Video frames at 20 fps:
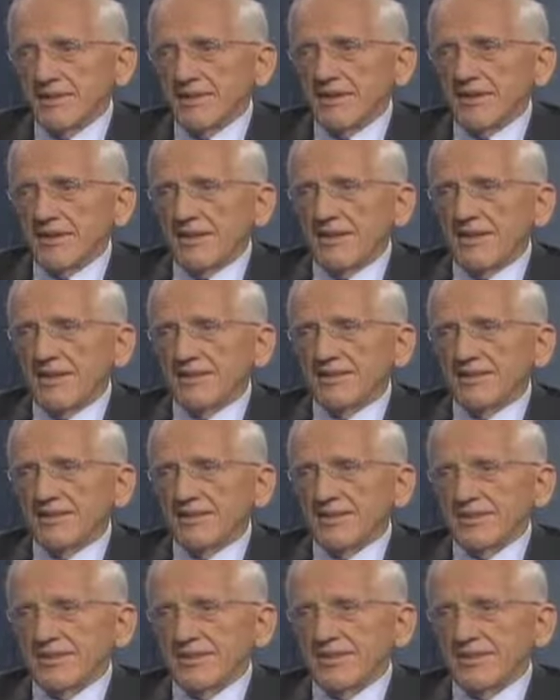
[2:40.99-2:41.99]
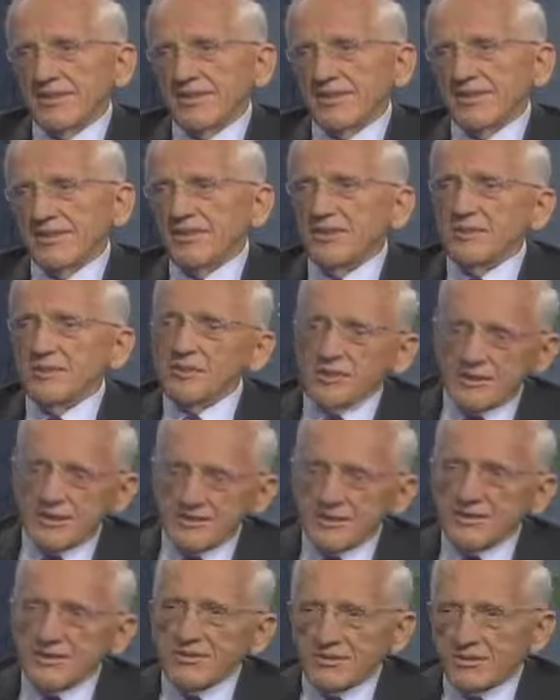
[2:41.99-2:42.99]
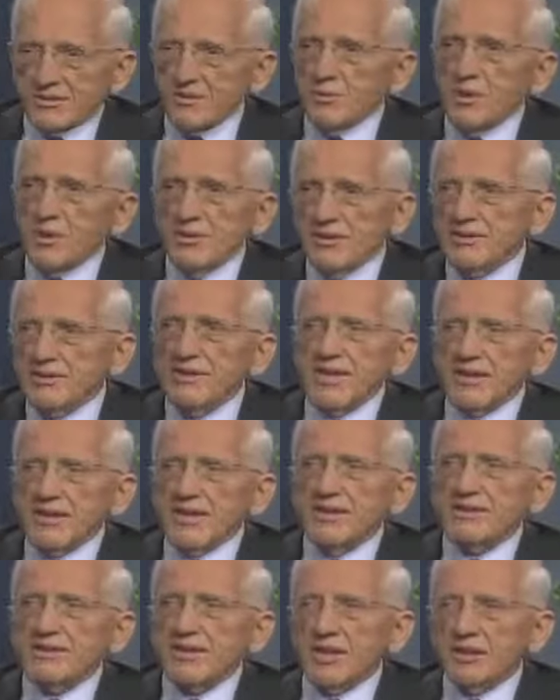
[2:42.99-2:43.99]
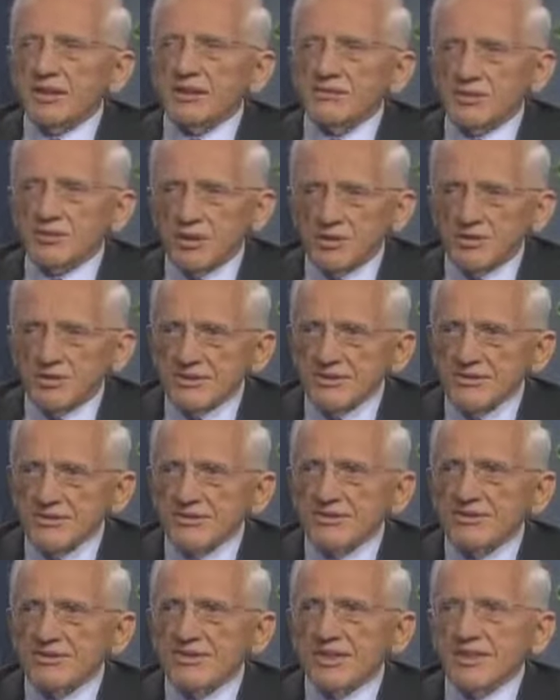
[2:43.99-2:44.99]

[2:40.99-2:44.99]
And the American diet has a lot of good features,